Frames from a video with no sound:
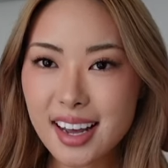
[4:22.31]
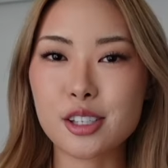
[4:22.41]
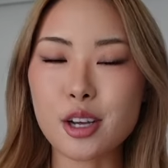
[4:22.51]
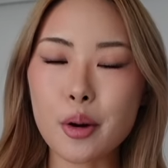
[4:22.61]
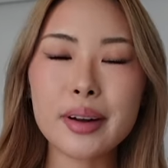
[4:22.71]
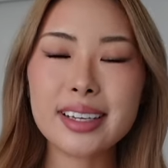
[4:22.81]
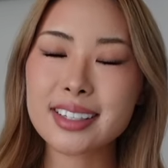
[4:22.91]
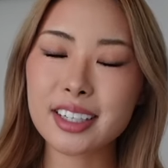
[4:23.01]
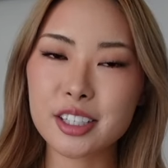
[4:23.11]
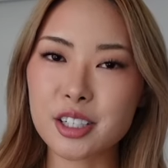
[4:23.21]
It's so
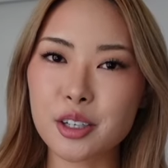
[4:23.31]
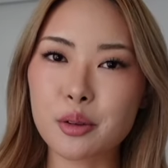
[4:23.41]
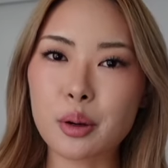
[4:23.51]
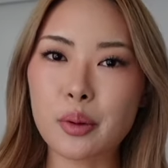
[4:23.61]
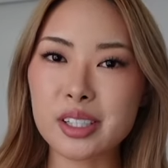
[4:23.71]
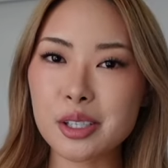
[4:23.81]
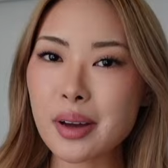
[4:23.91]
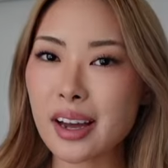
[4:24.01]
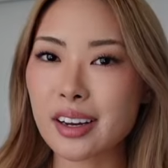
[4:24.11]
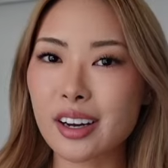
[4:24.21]
easy to do. Once you
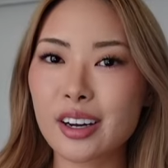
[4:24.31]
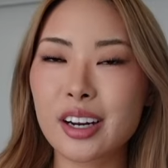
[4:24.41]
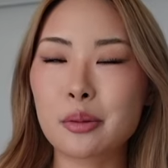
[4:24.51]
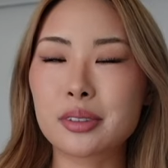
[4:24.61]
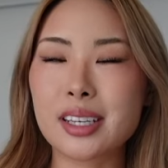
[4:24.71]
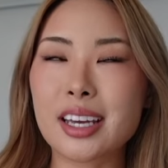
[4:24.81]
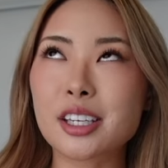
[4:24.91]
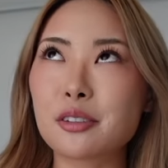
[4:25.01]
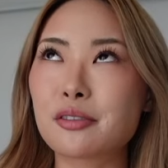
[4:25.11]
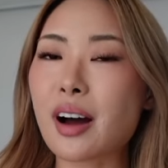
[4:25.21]
get good, it will take
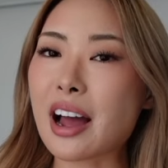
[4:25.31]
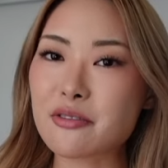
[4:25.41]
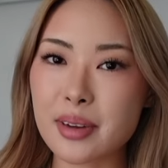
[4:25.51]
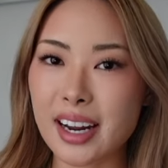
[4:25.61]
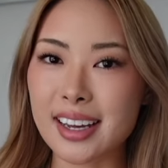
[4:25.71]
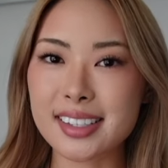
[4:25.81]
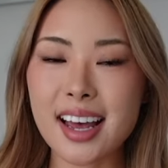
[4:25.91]
you 5 minutes.